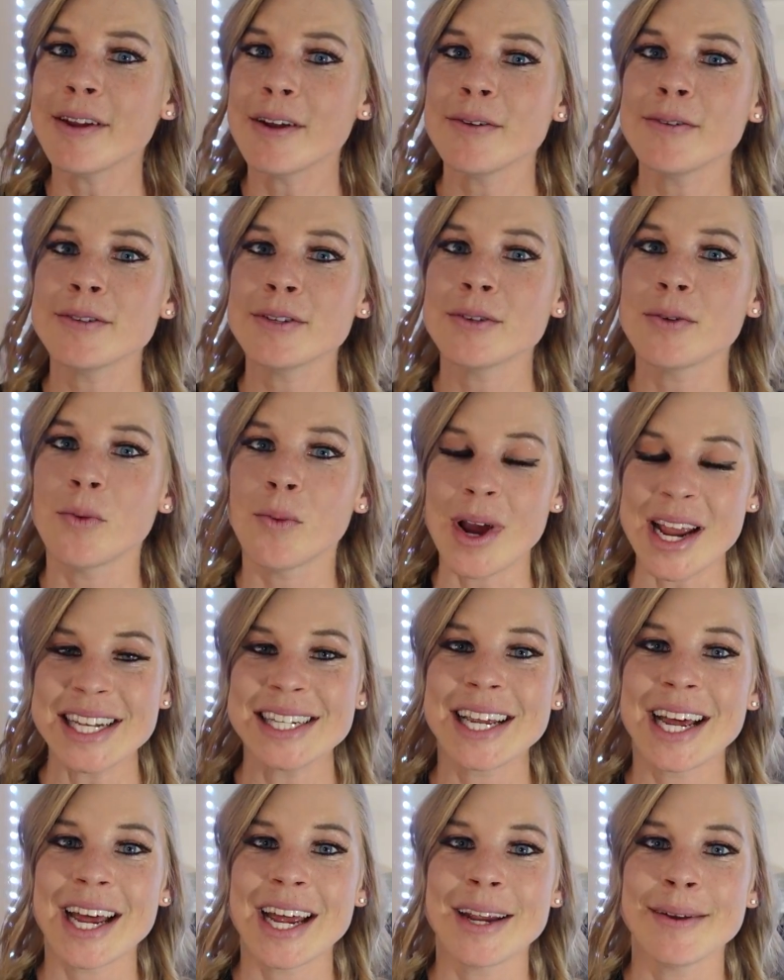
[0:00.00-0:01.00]
those
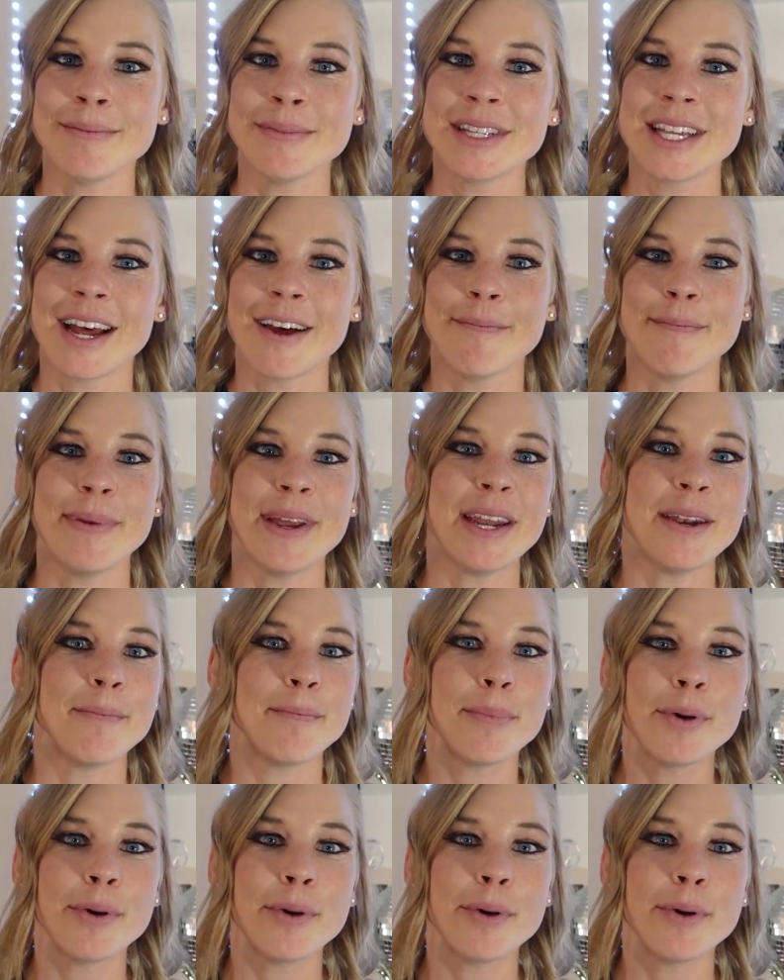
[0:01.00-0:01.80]
wait times have been